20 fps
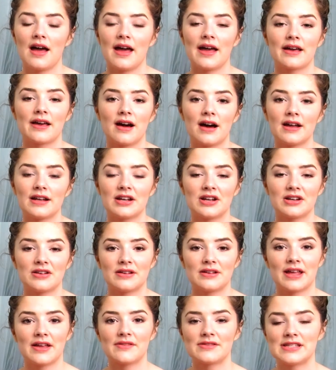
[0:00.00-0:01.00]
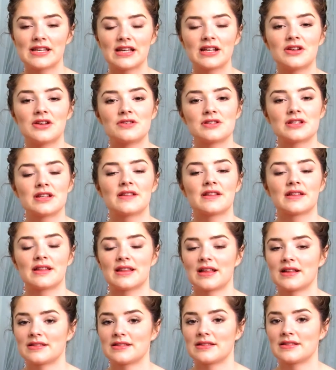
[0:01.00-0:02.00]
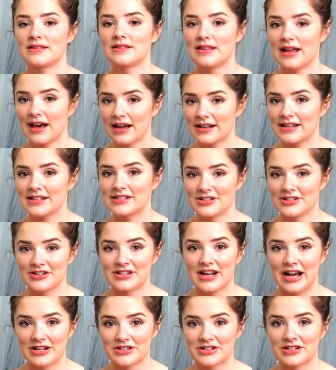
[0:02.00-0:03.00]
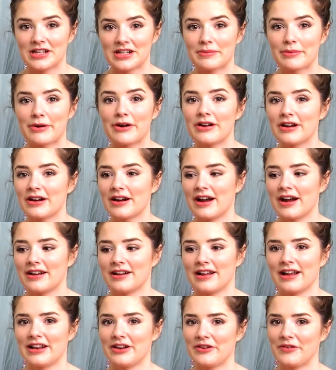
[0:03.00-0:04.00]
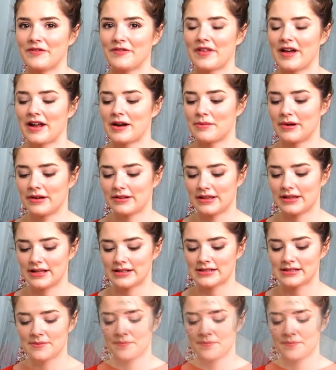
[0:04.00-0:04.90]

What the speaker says: it kind of gives the illusion that that is your natural lip colour, and I love that about this.